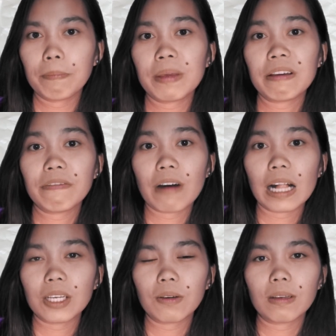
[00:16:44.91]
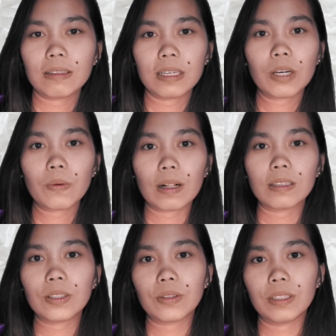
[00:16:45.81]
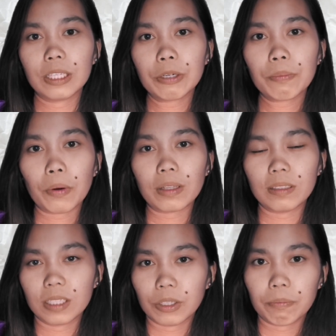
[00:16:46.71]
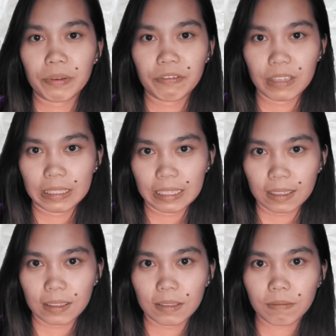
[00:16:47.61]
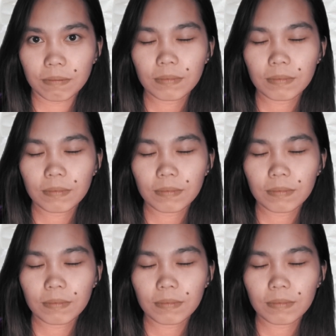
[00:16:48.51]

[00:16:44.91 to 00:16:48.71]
P-value is equals to 0.056